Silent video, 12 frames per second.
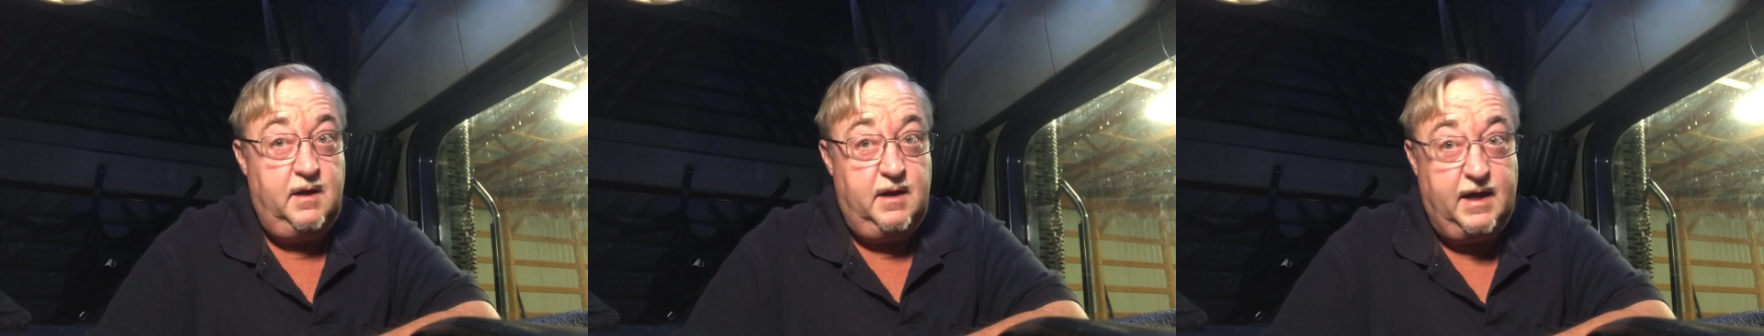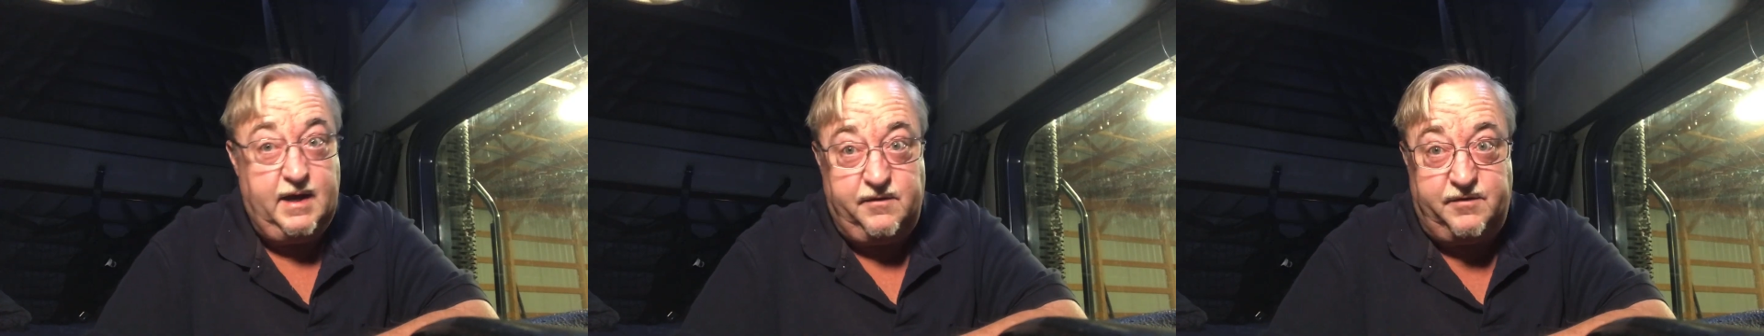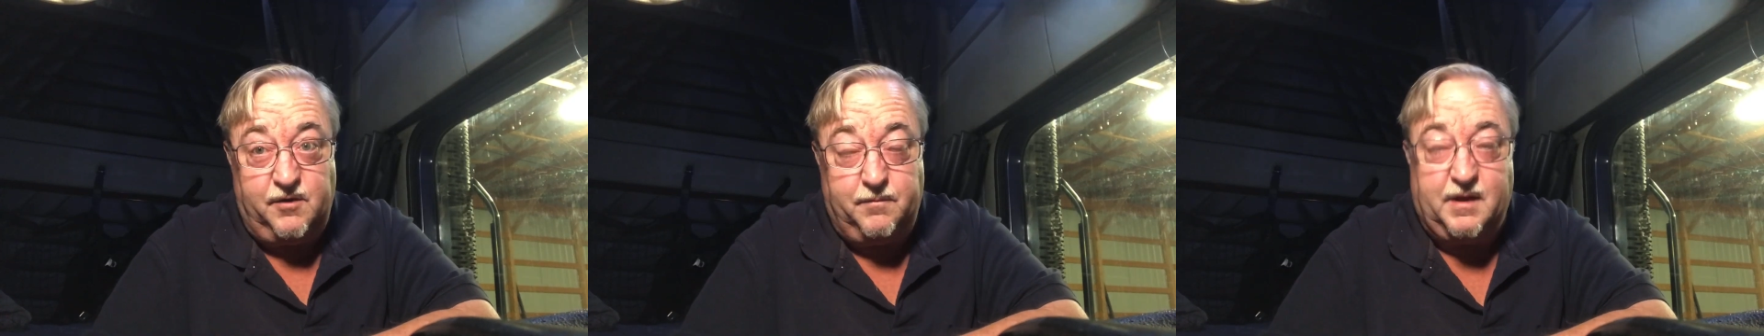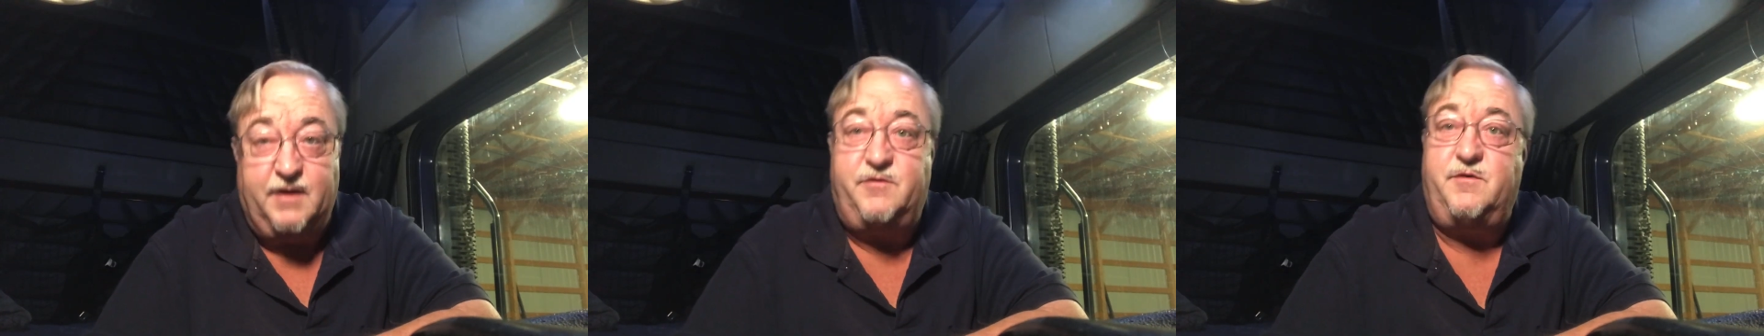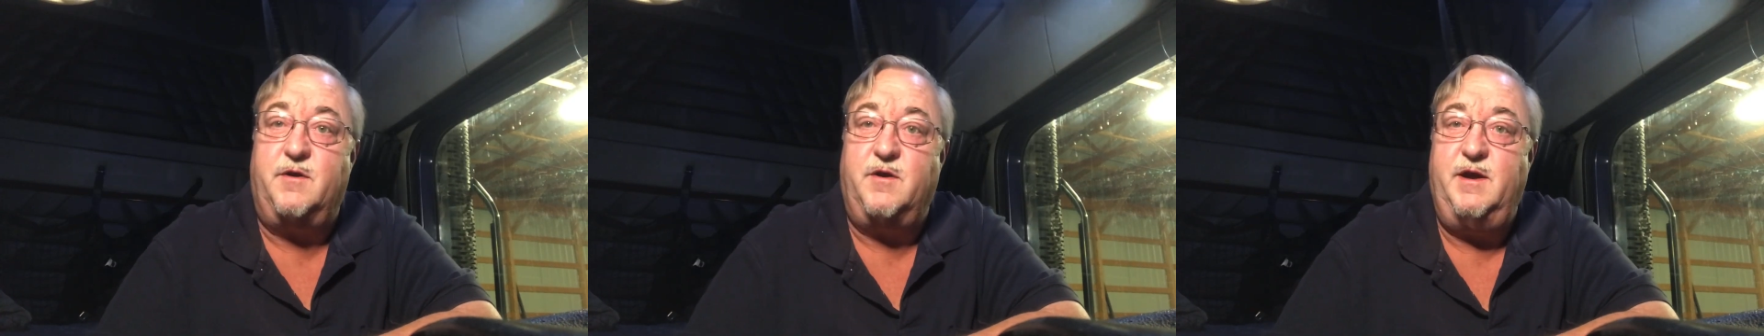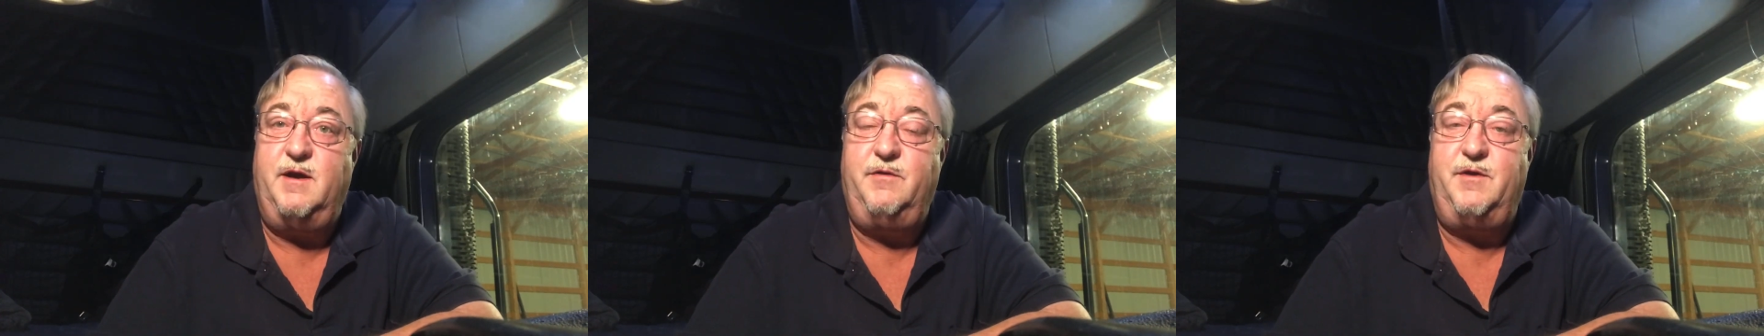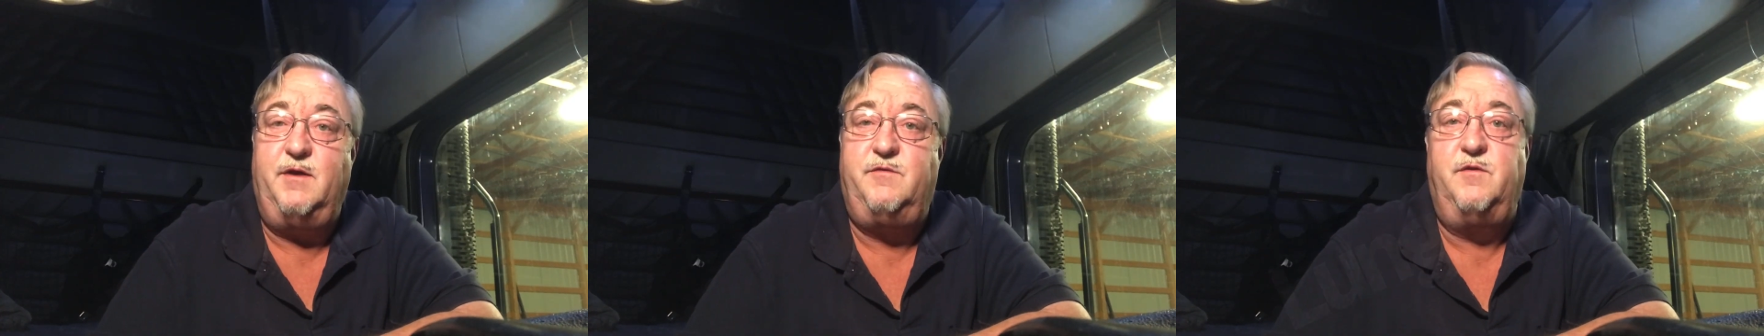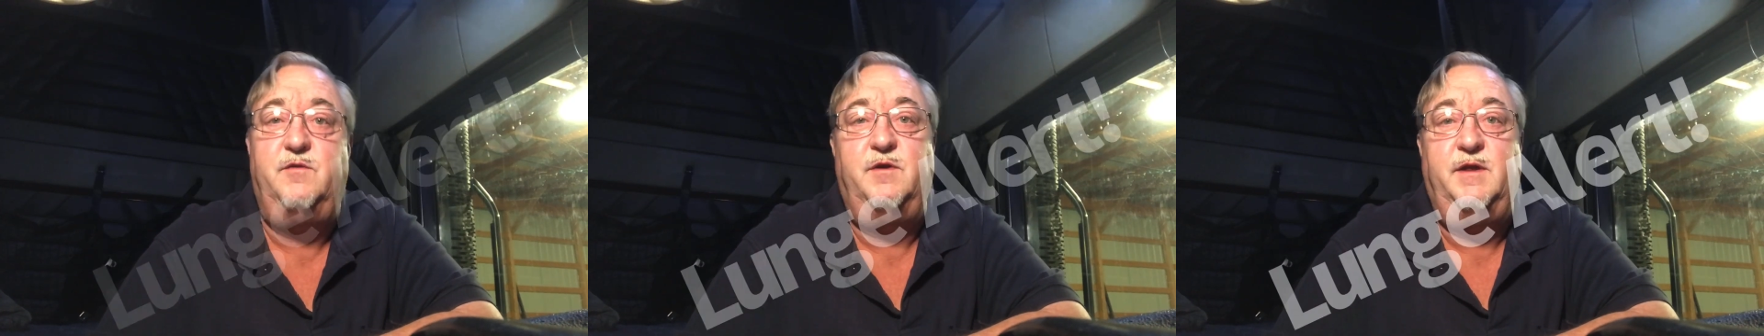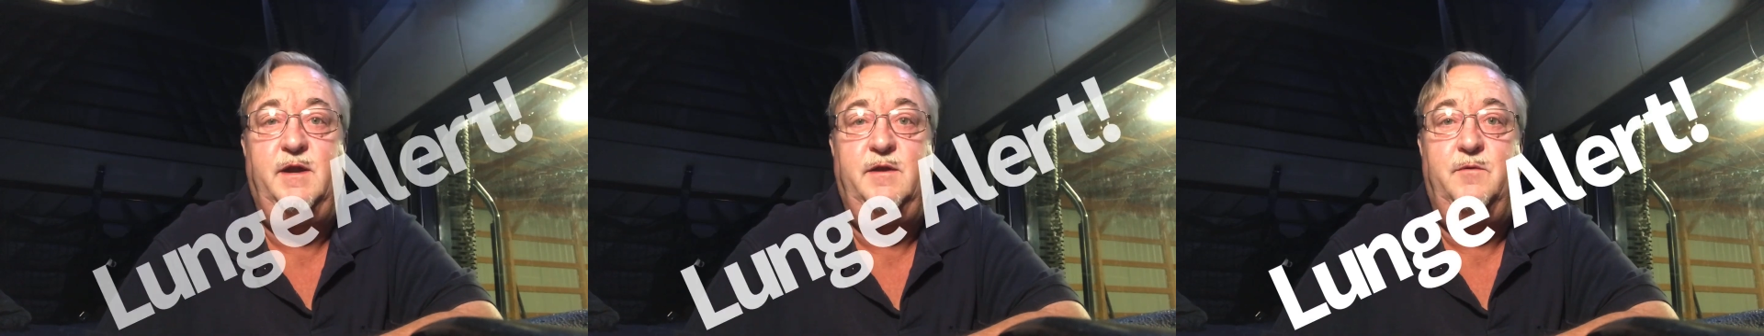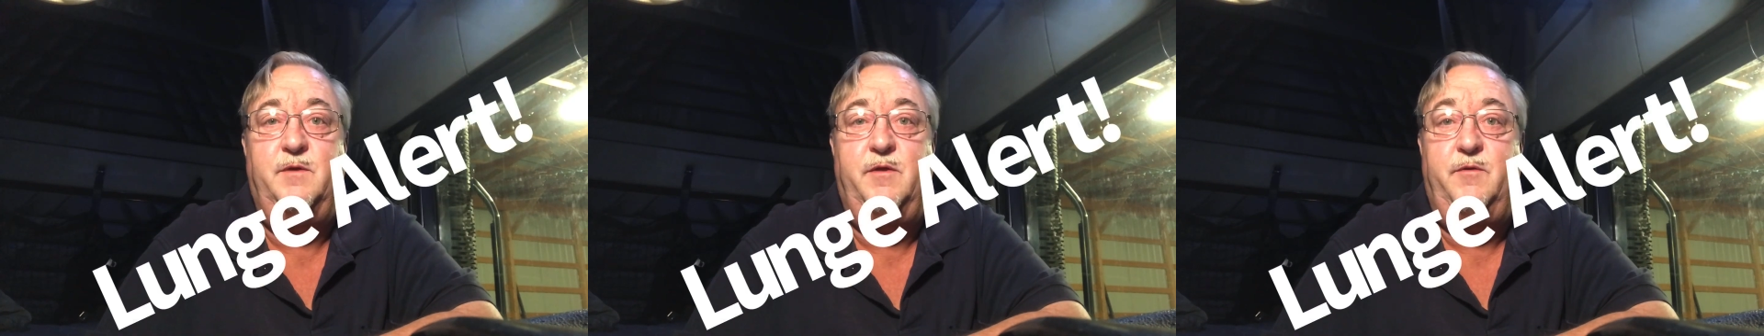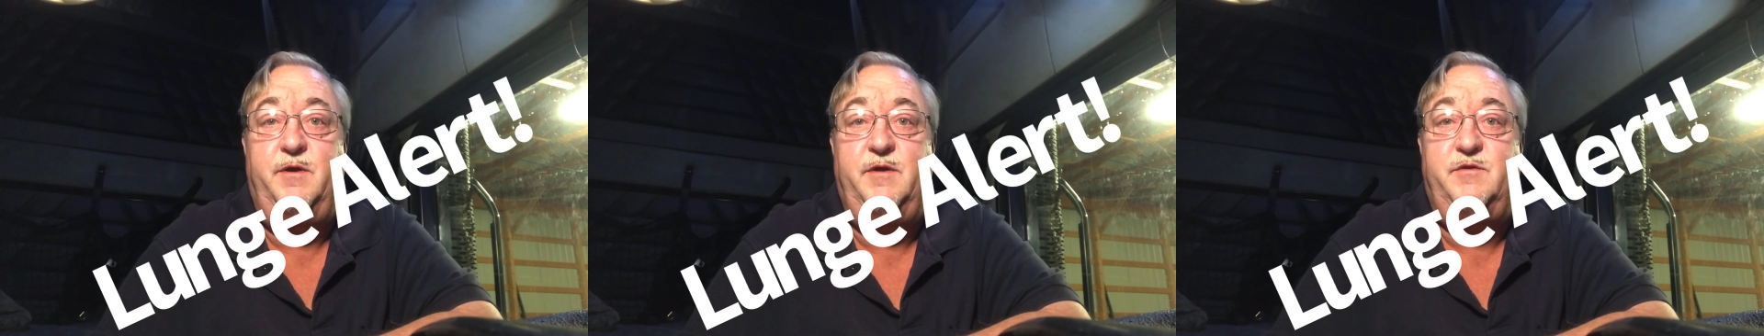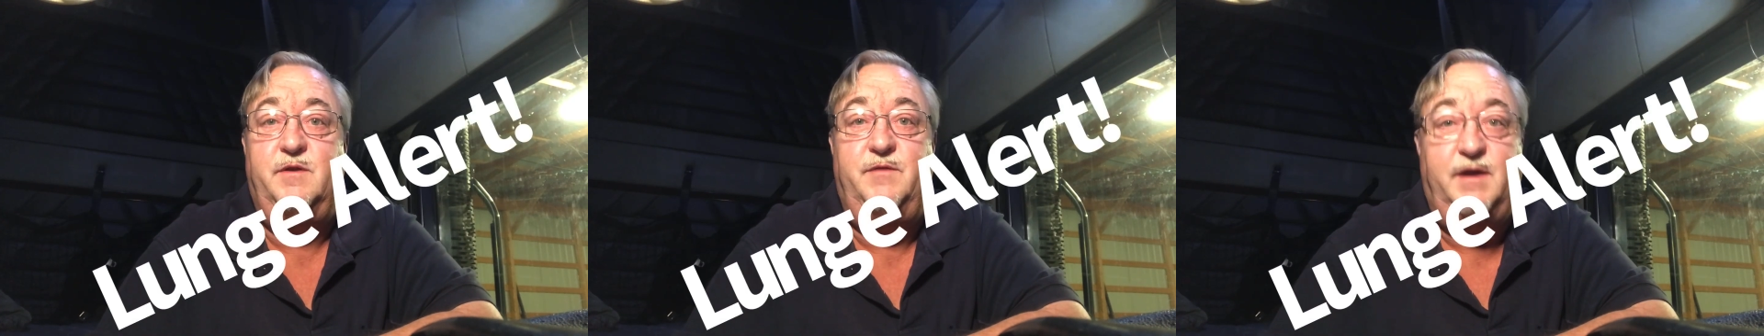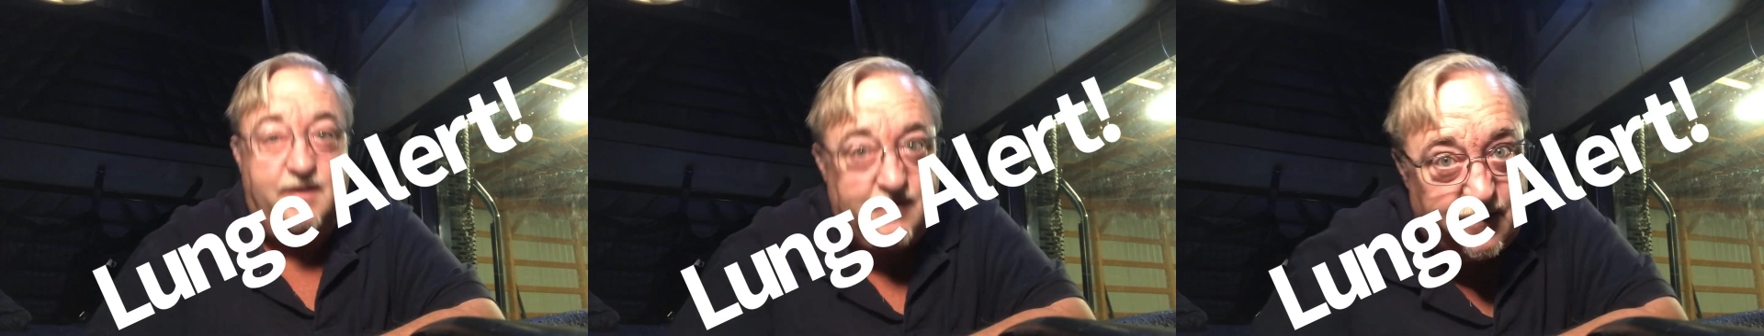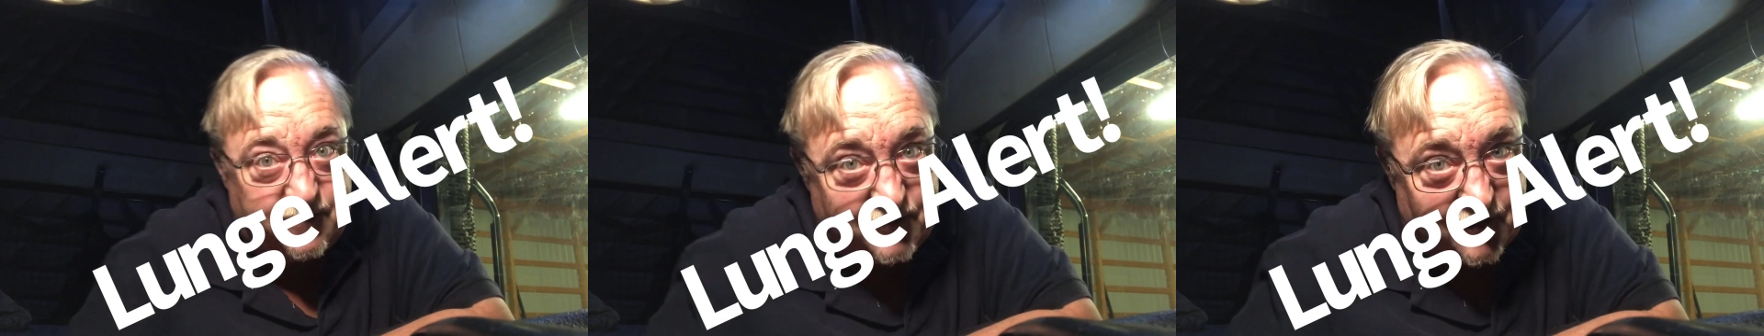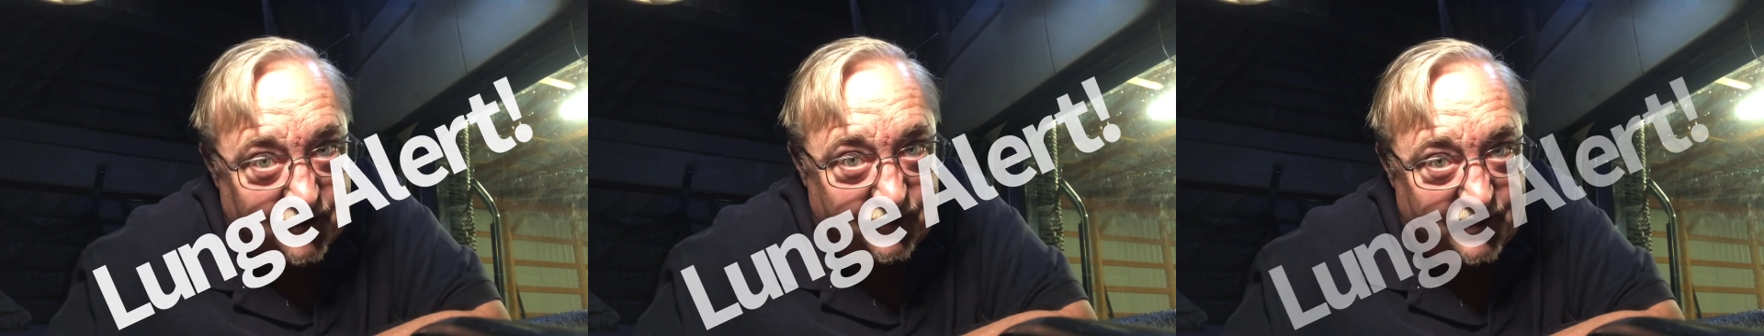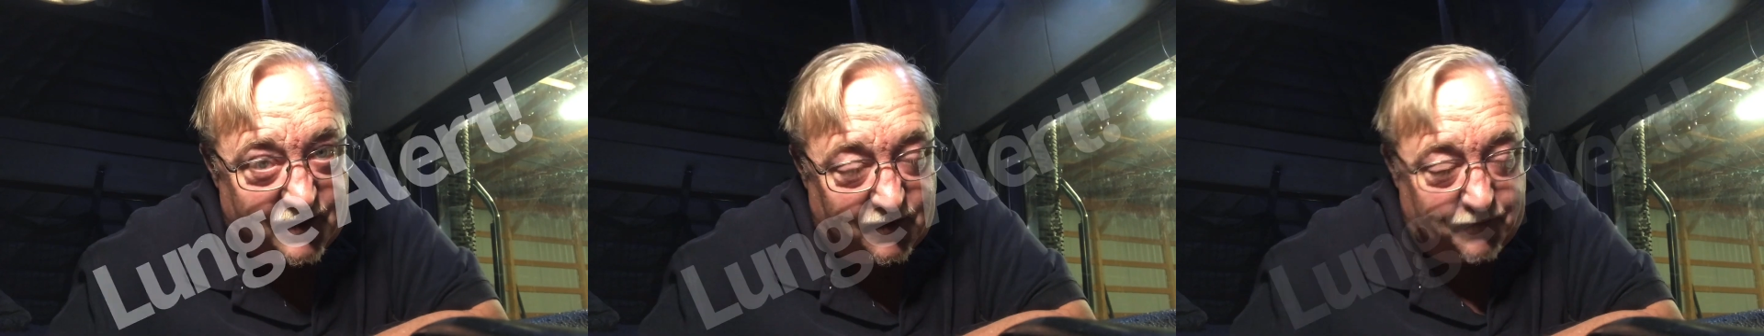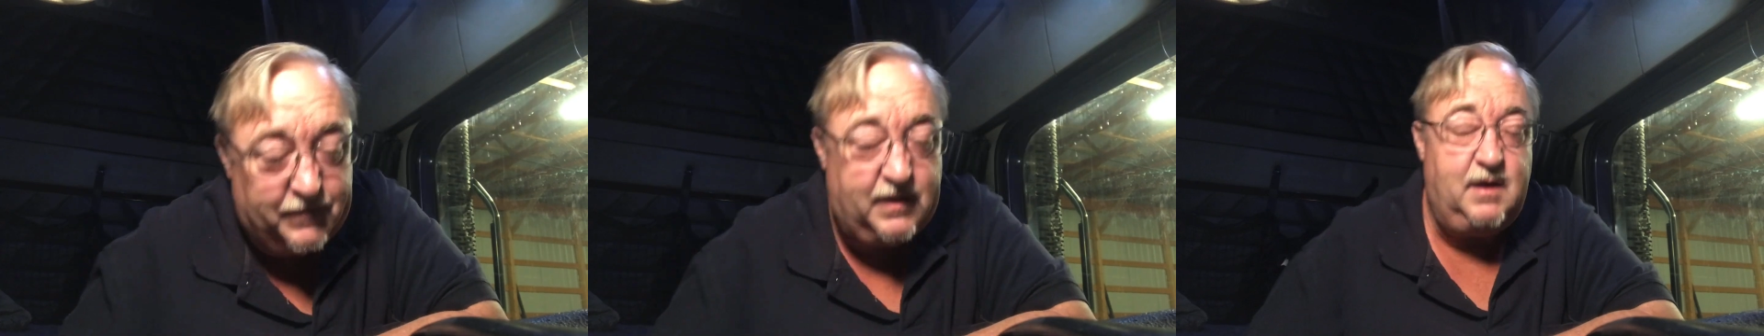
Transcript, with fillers: Hey YouTube, Clutch Trucker here. Thanks for tuning in to another edition of the Clutch Trucker channel.